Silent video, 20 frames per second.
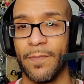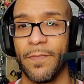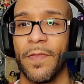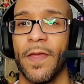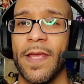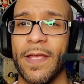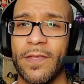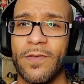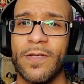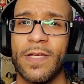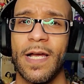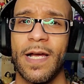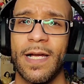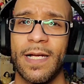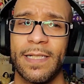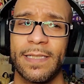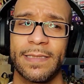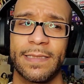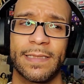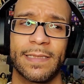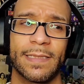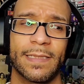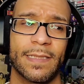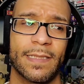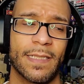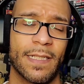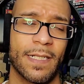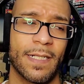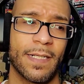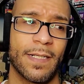thank you guys.
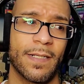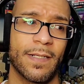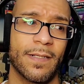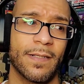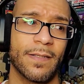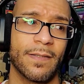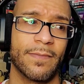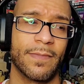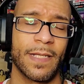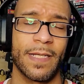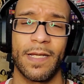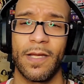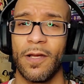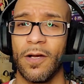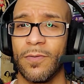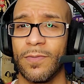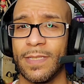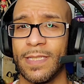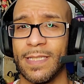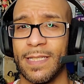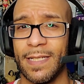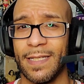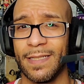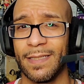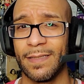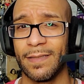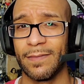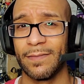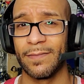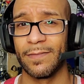Like I always
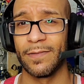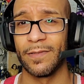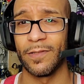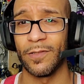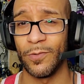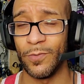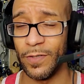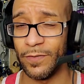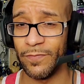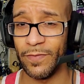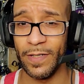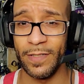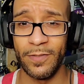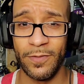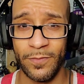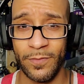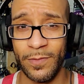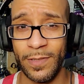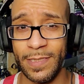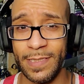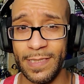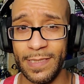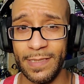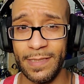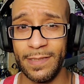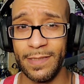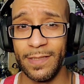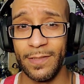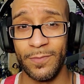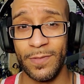say, quit fighting over
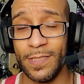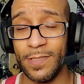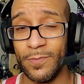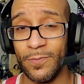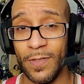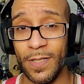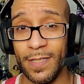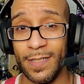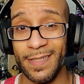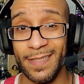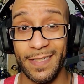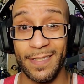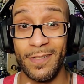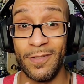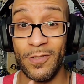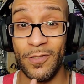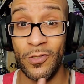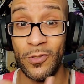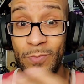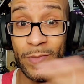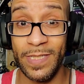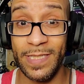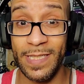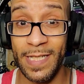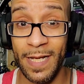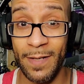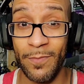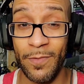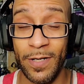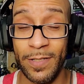wrestling. The reason why, there's so much
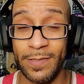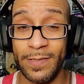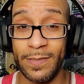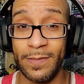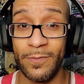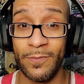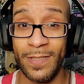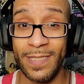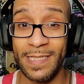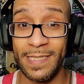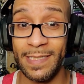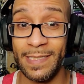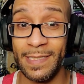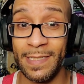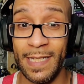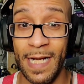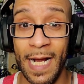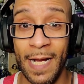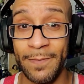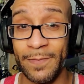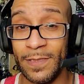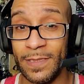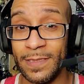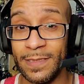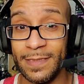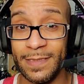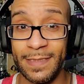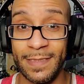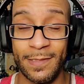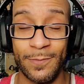damn wrestling and
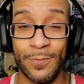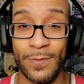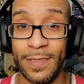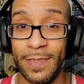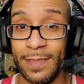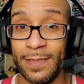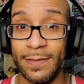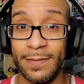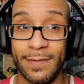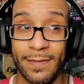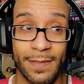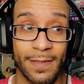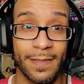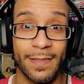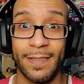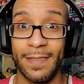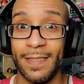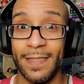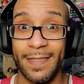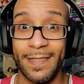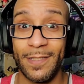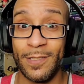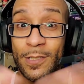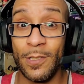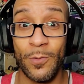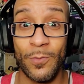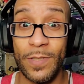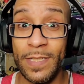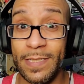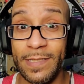options this weekend. There's
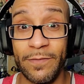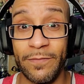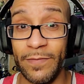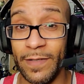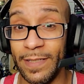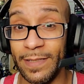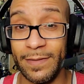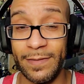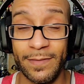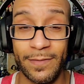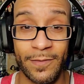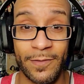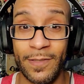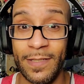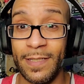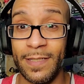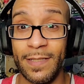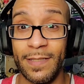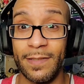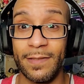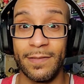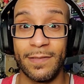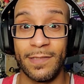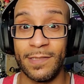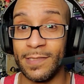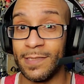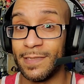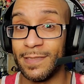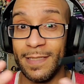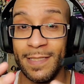no need to fight or anything.
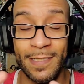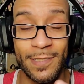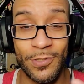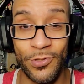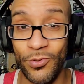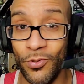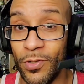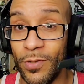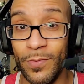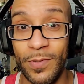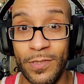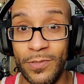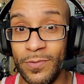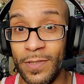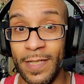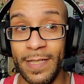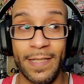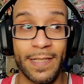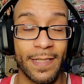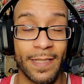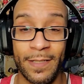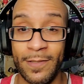Just enjoy what you like.